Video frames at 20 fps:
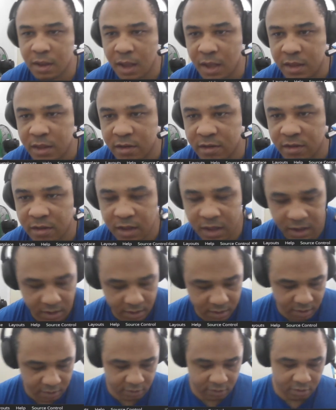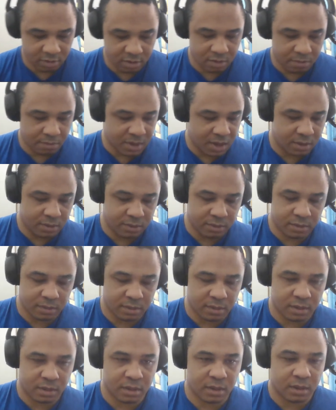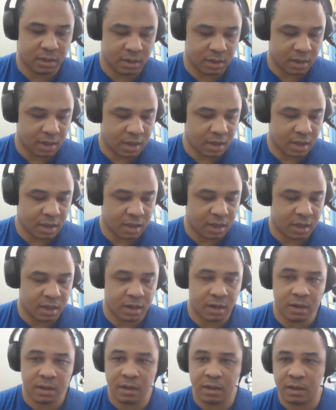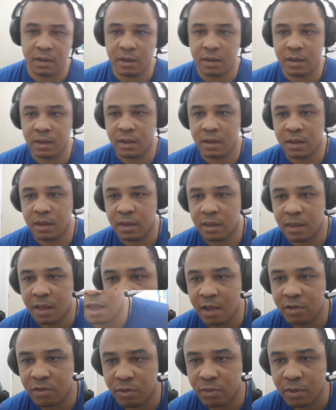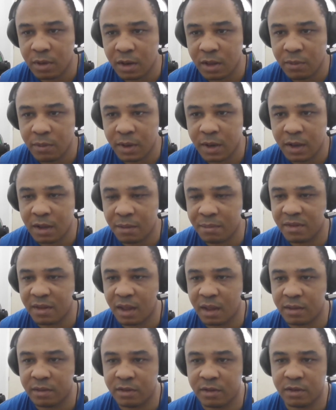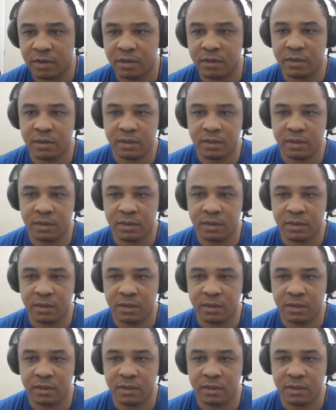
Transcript: just eat a certain amount, and that's really what it comes down to.